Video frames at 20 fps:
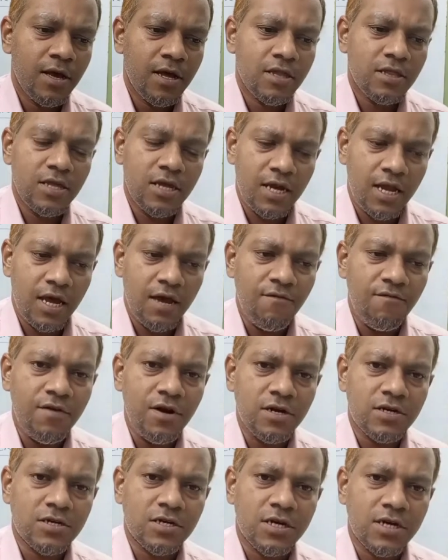Then
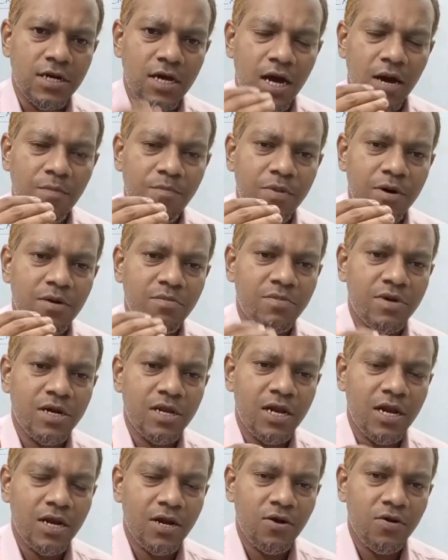every trunk, upper,
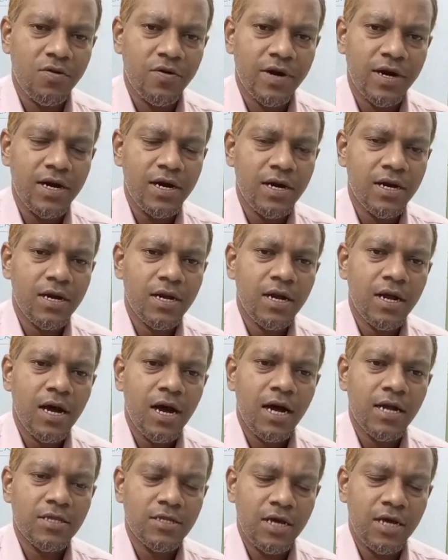middle and lower,
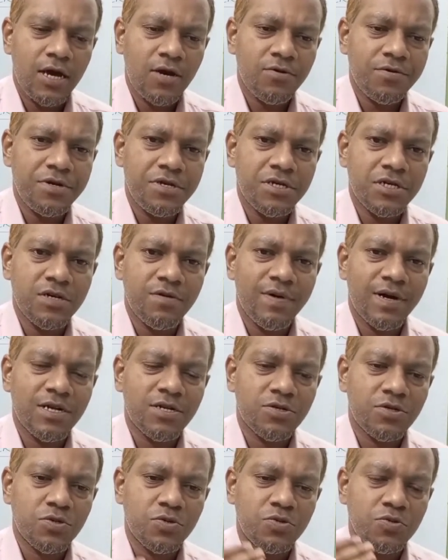and they are going to divide
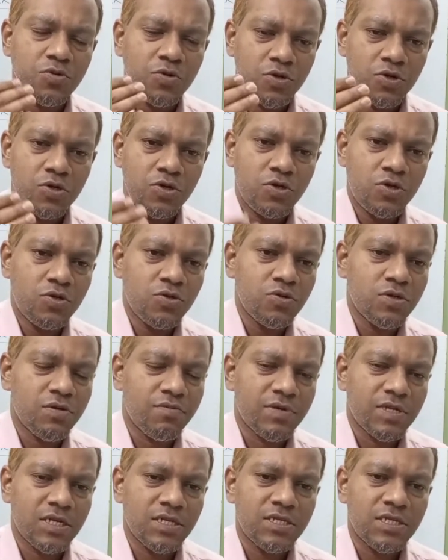into two
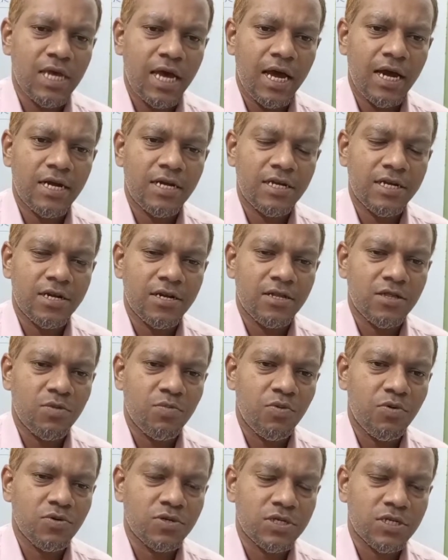divisions, anterior and the
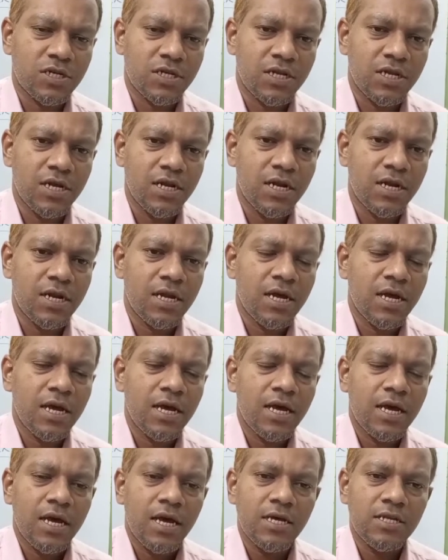posterior.
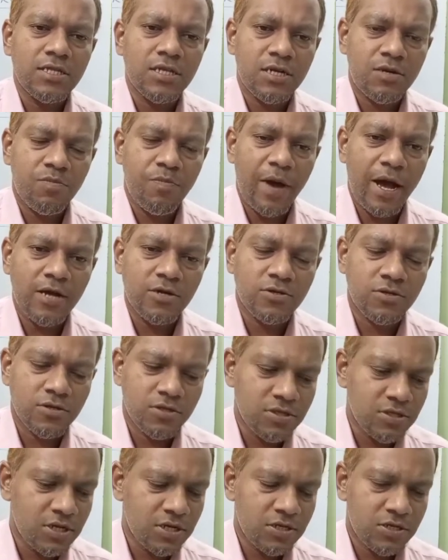In that passion,
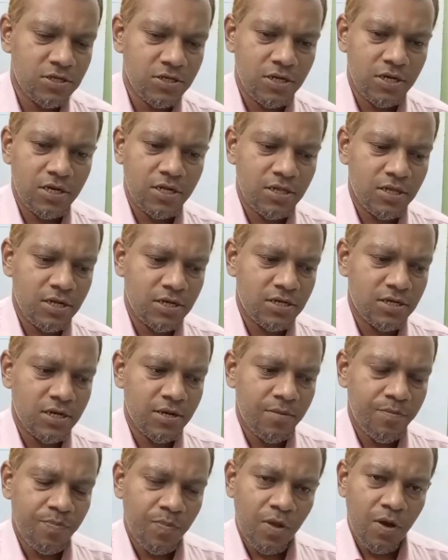in that
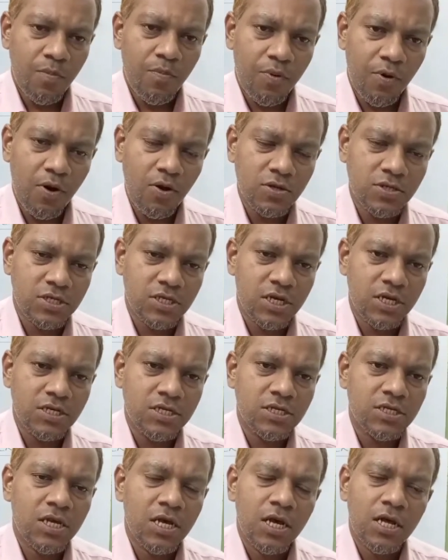
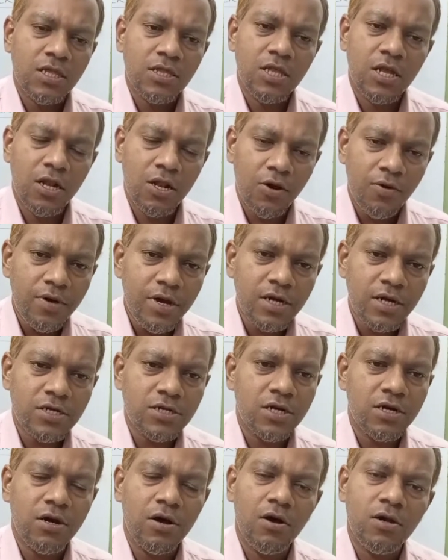process, the lower
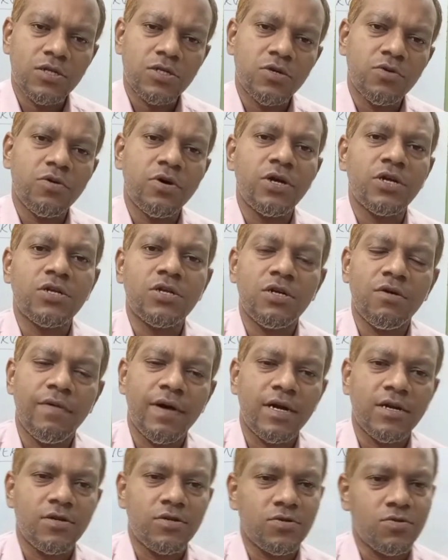trunk also going to
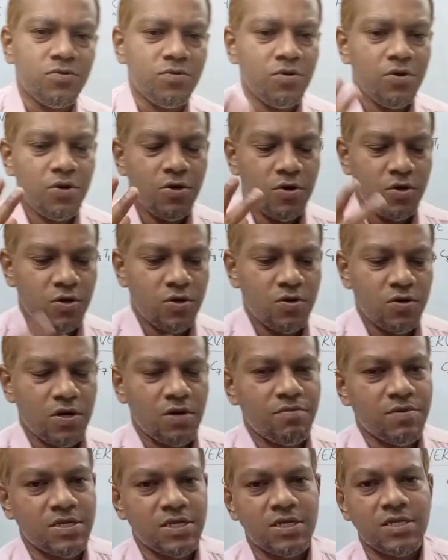divide into two
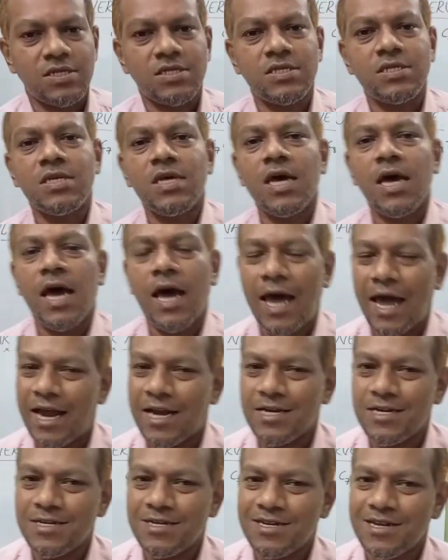divisions,
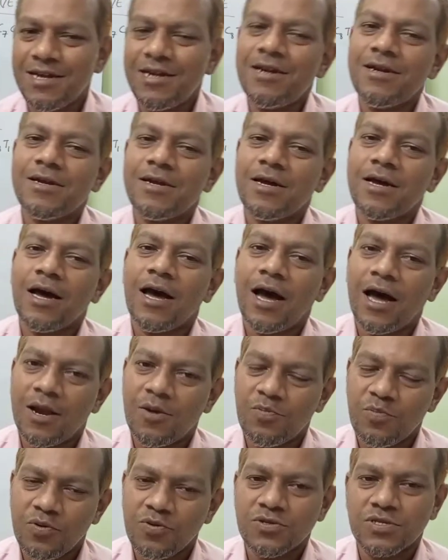anterior
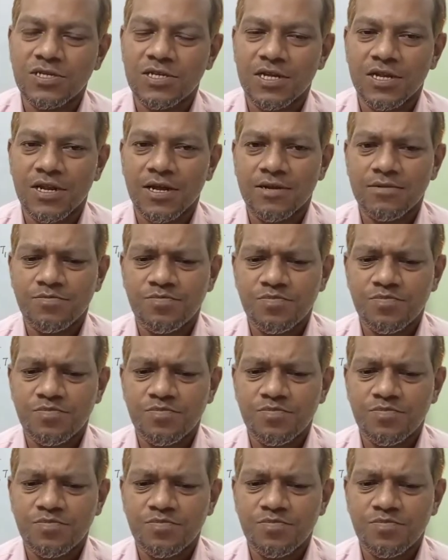and posterior.